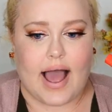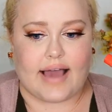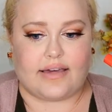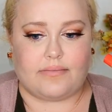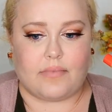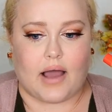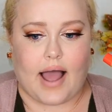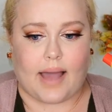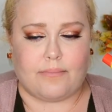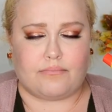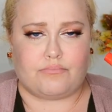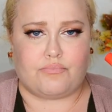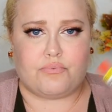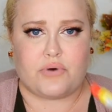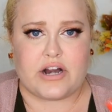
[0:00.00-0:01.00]
I,
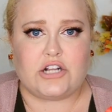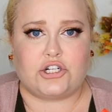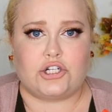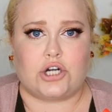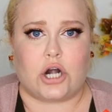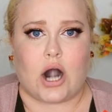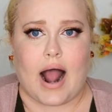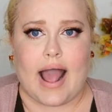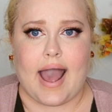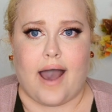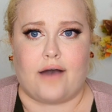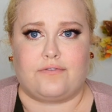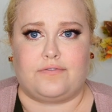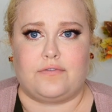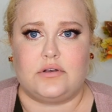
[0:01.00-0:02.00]
I'm pretty sure I
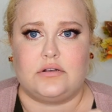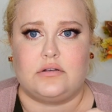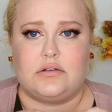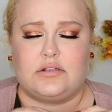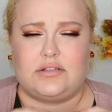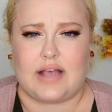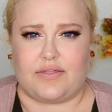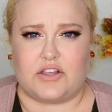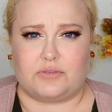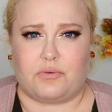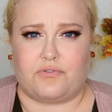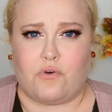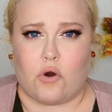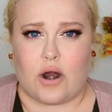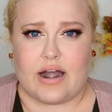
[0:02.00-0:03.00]
have said this
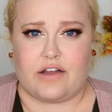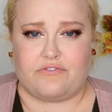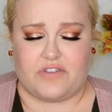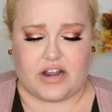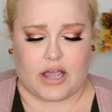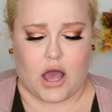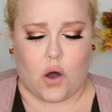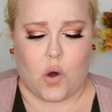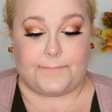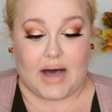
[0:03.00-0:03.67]
before in a video,